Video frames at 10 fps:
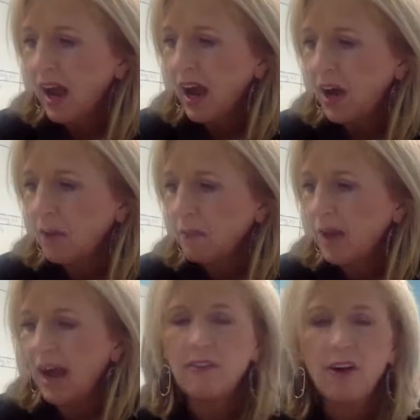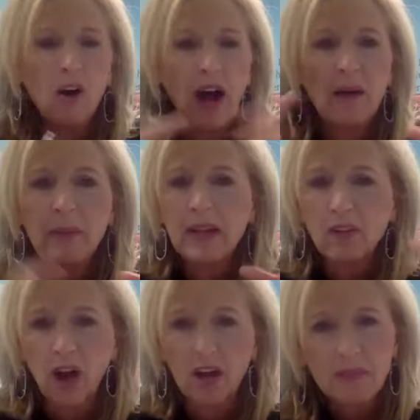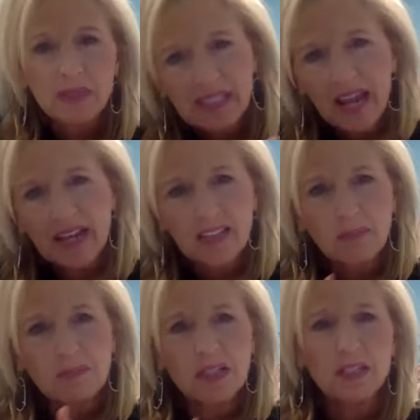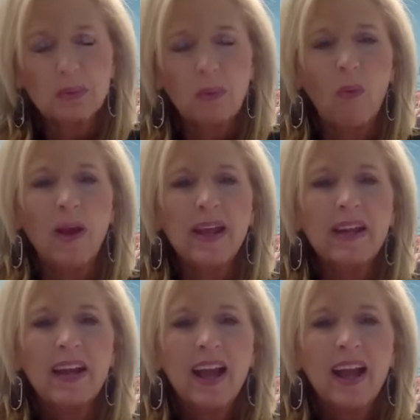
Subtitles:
I've made a lot of mistakes up to this point,